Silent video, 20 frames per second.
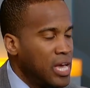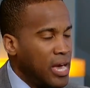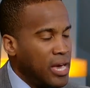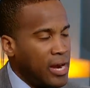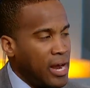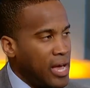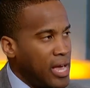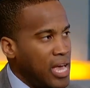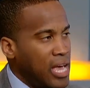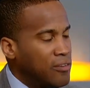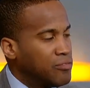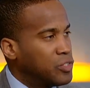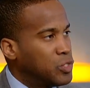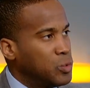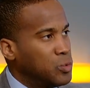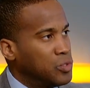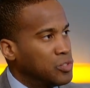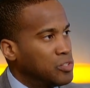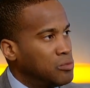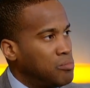And I have
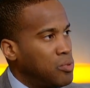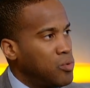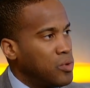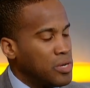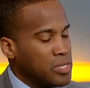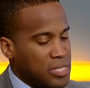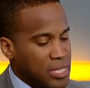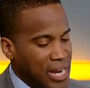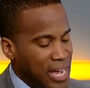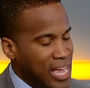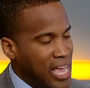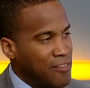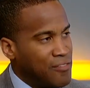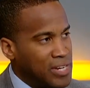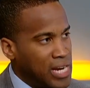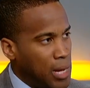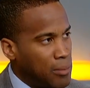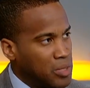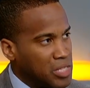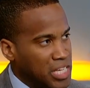two little boys, and I have
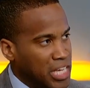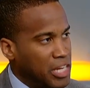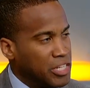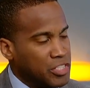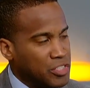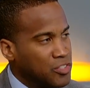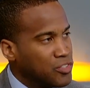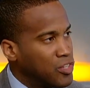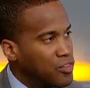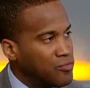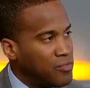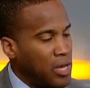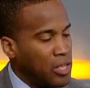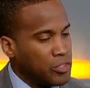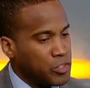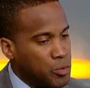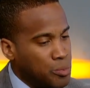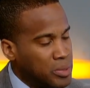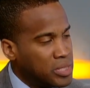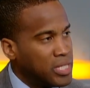an obligation as their
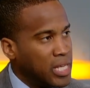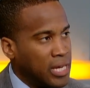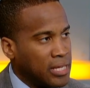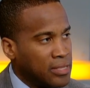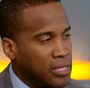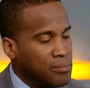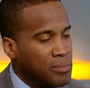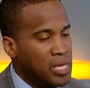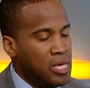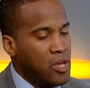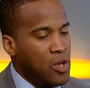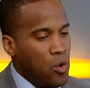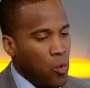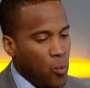father to protect them.